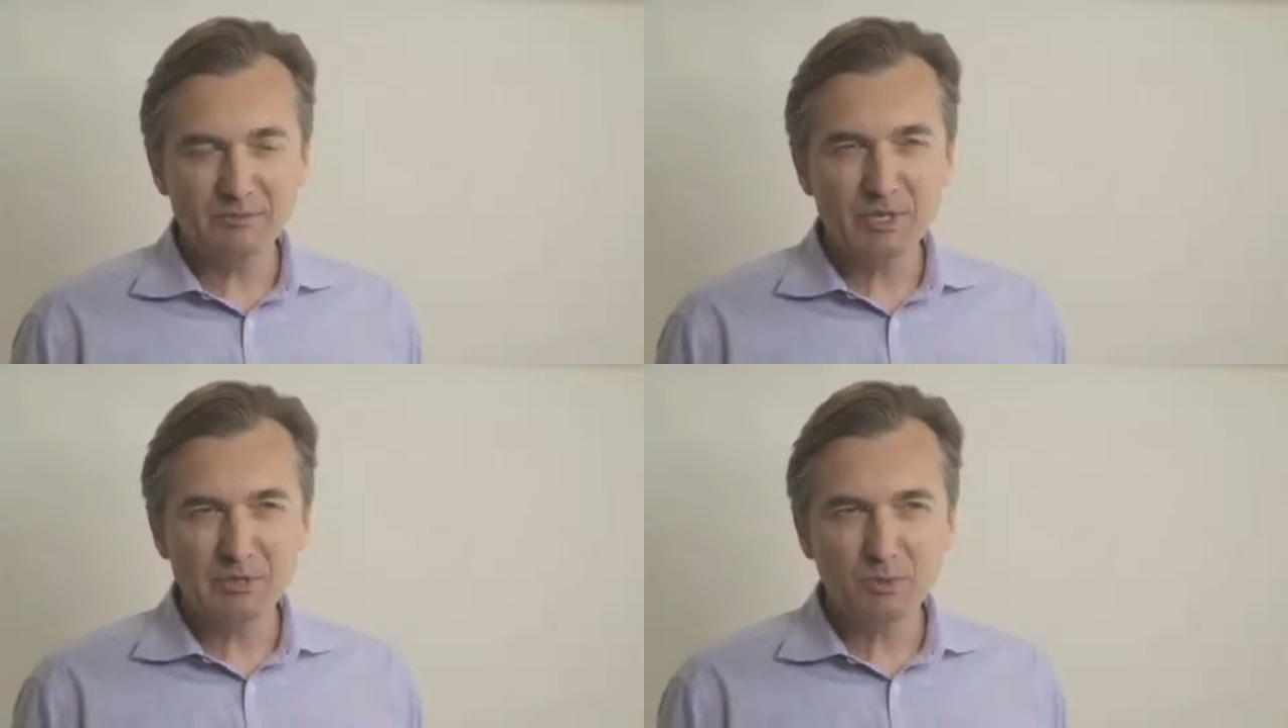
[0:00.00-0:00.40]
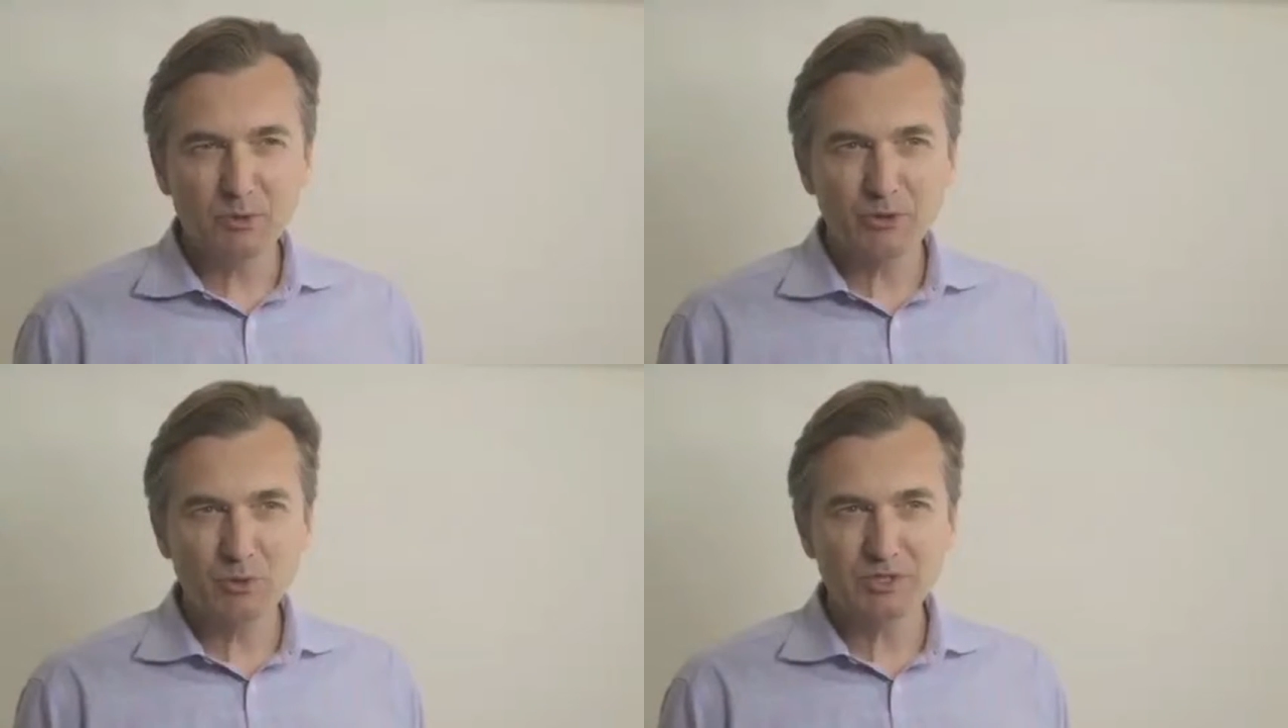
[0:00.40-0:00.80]
people
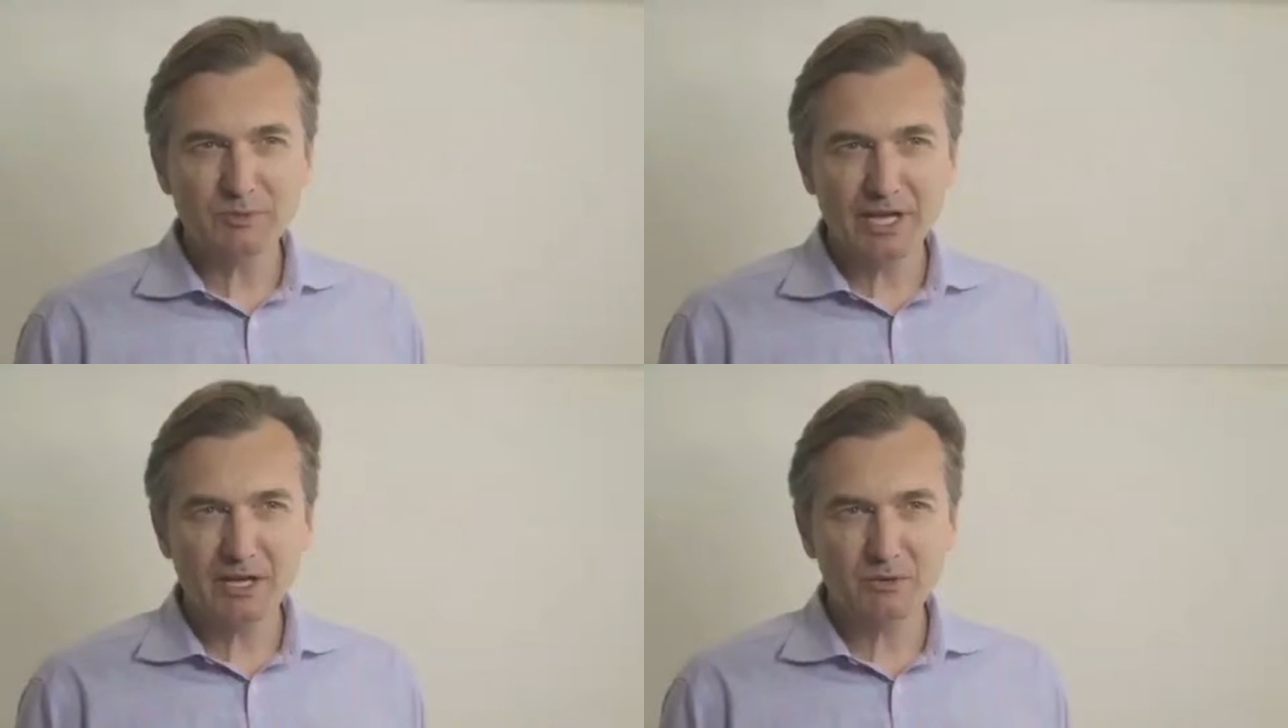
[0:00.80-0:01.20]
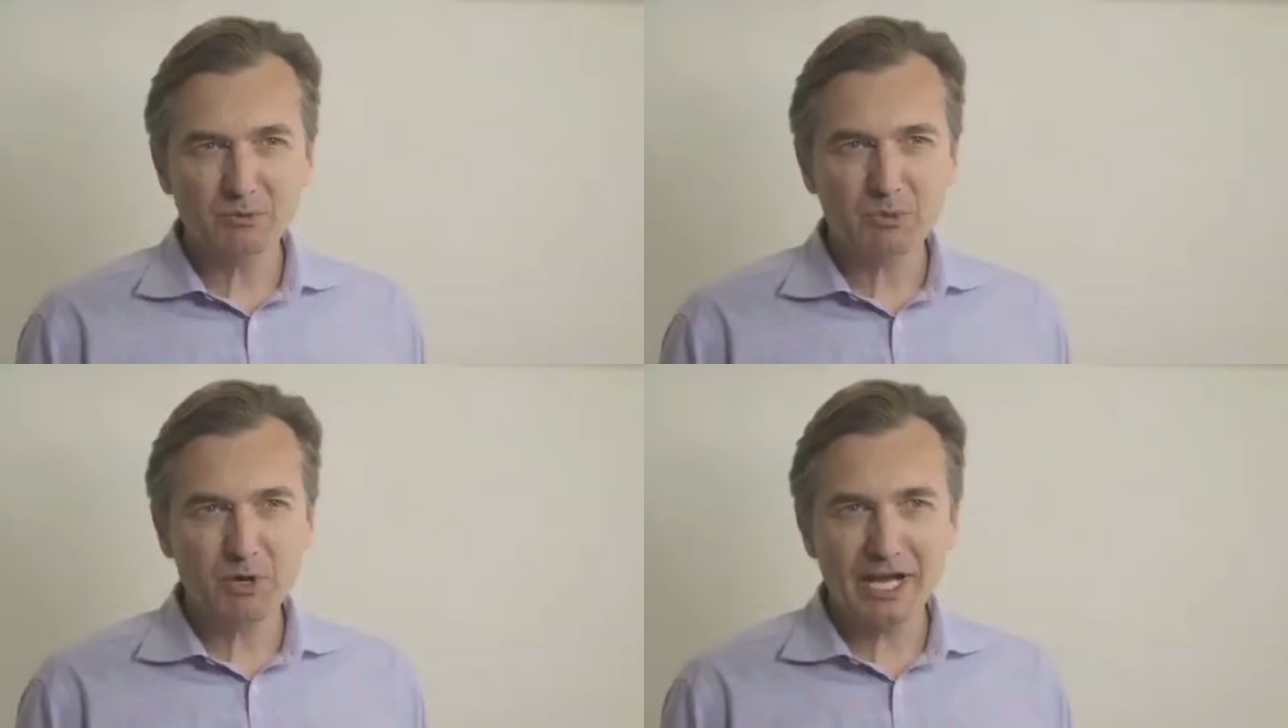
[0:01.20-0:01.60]
thought
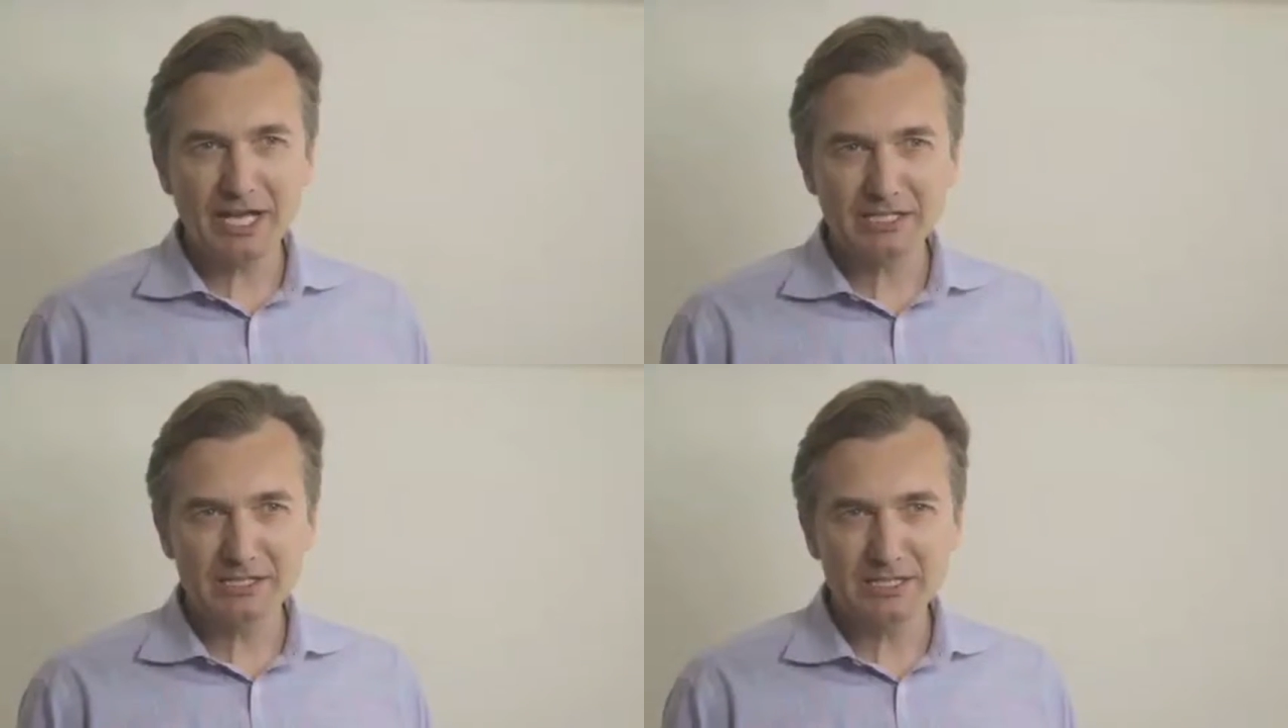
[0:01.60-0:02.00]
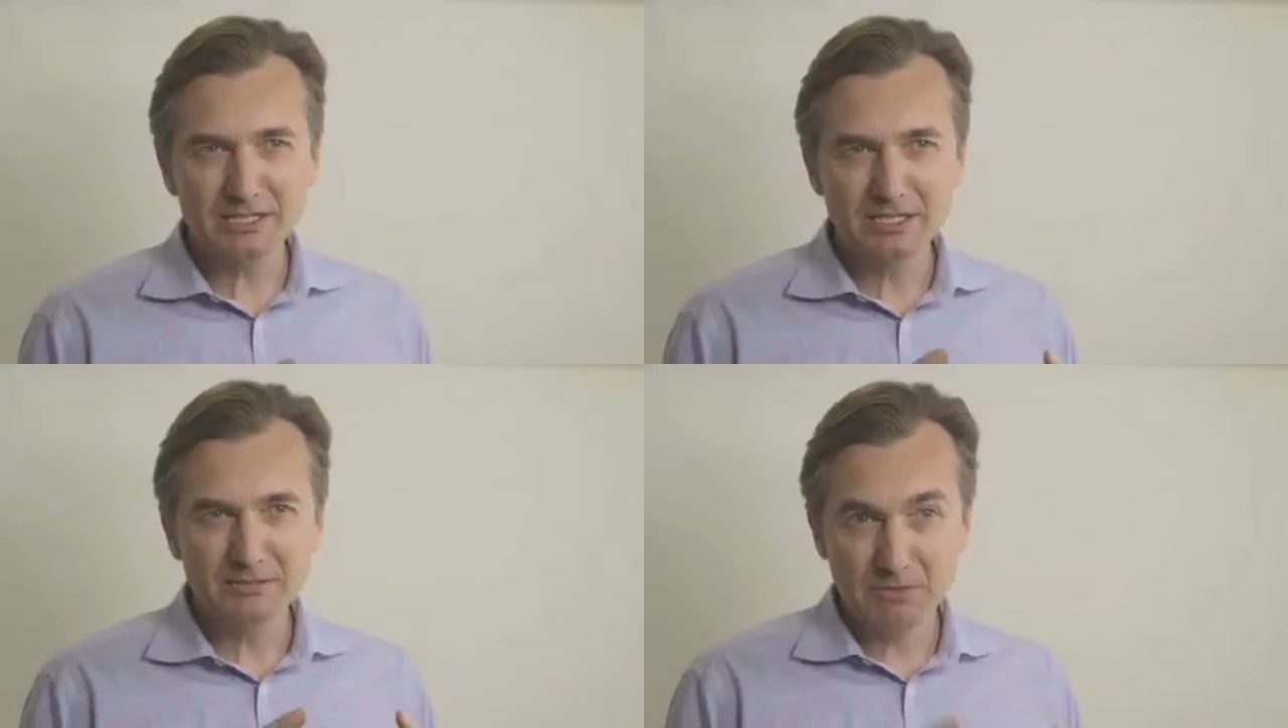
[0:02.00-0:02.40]
about brand
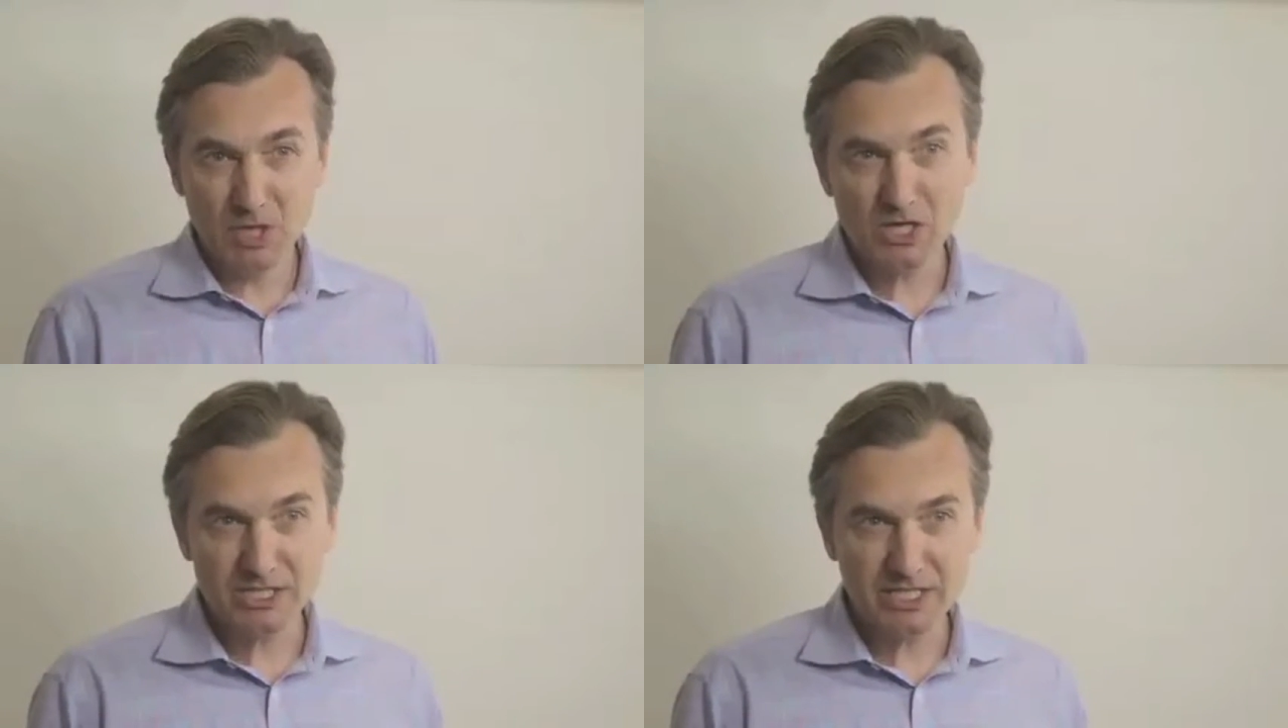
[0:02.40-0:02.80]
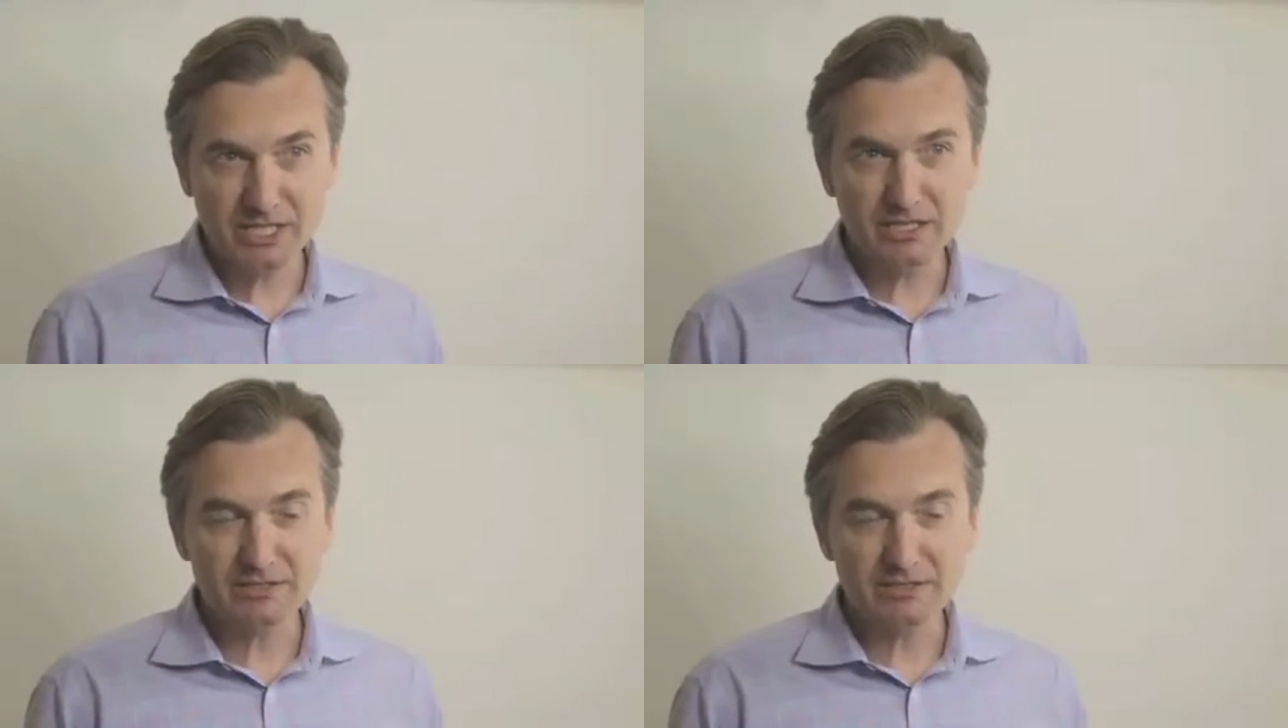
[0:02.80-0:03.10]
marketing,